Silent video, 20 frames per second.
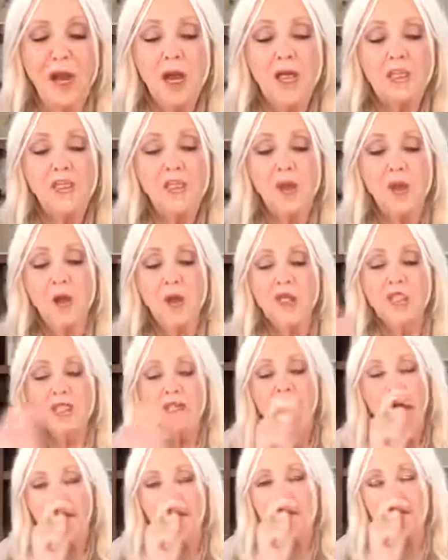So it's
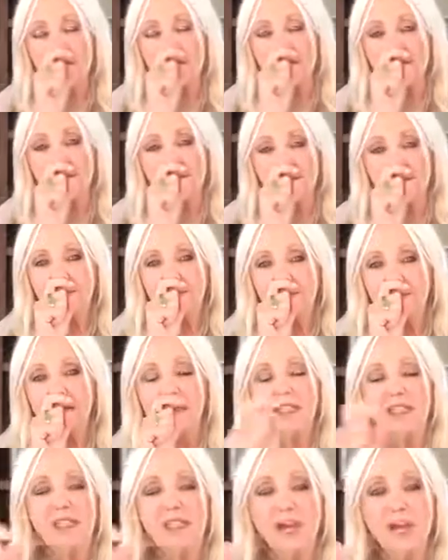like this.
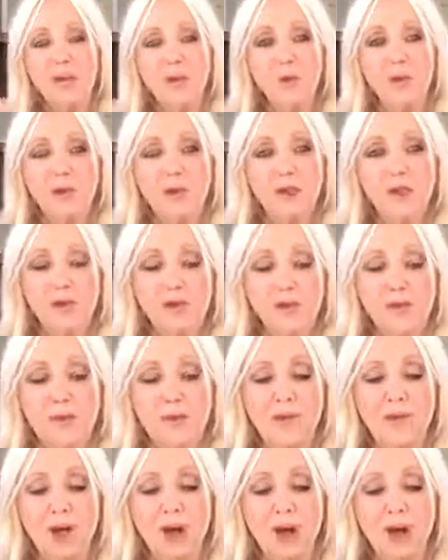Let's say you want a
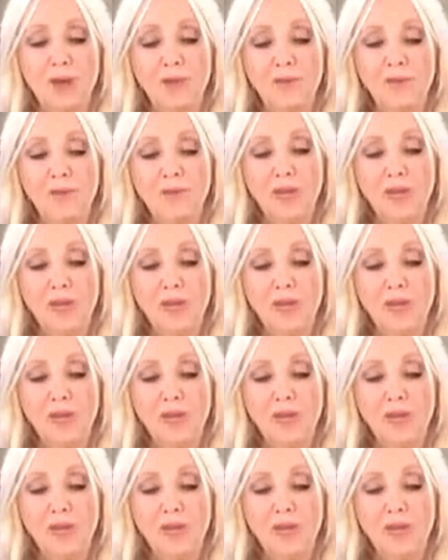dream car